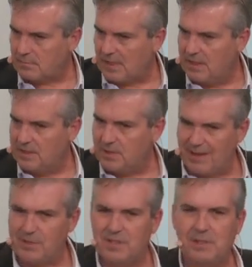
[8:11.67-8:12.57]
So that
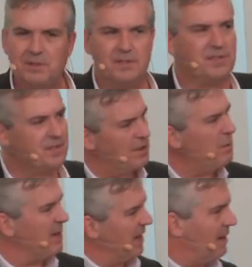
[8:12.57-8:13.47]
was a little
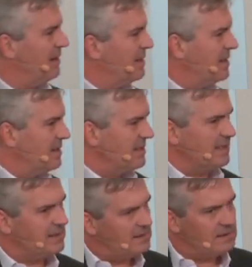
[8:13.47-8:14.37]
disturbing. Like,
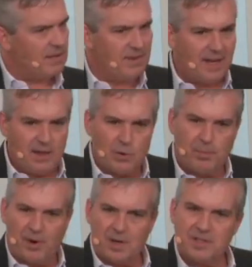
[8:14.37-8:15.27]
oh, I've got equal
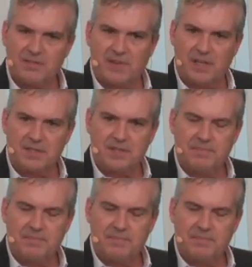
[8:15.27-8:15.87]
parts of this.